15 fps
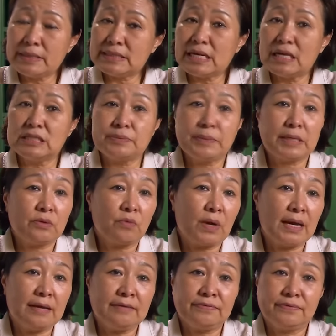as husband and
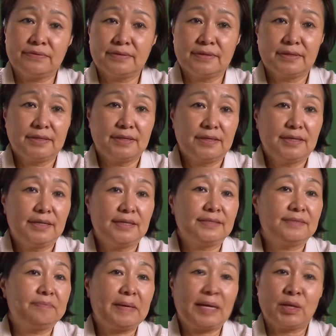wife
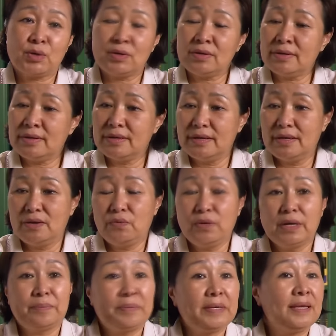is better.
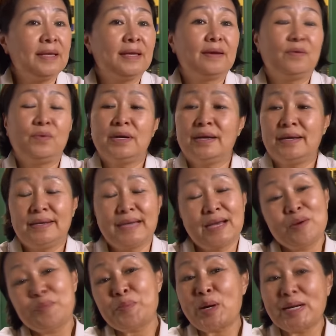We are
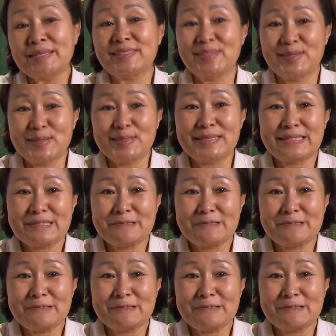now partners.